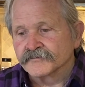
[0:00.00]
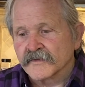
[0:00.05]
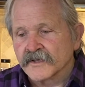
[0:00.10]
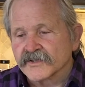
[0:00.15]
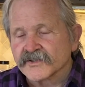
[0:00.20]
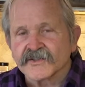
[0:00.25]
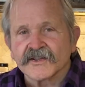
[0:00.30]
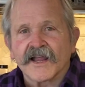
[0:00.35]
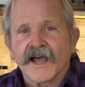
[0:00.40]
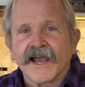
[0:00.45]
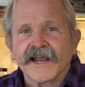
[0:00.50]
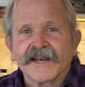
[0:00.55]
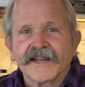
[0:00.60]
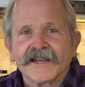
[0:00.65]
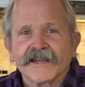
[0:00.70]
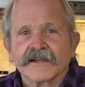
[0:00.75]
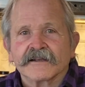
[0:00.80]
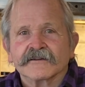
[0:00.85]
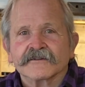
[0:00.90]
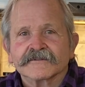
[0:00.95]

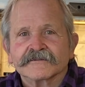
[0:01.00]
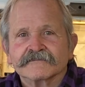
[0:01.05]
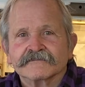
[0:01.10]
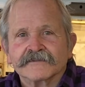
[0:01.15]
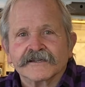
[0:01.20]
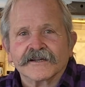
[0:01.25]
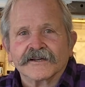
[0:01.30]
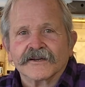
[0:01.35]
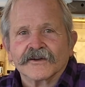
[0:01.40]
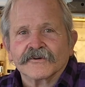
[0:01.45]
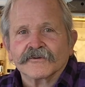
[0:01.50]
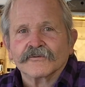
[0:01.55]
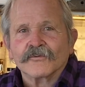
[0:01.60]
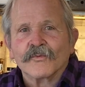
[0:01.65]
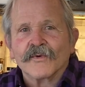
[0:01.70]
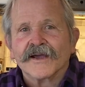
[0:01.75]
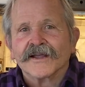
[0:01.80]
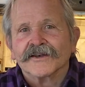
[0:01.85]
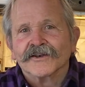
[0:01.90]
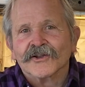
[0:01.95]
sliding, you know,
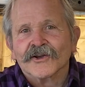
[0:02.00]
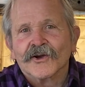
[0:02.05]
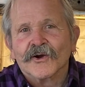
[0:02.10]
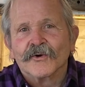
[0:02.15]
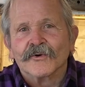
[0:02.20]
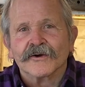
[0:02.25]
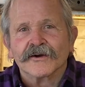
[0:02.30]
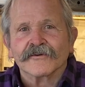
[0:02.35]
window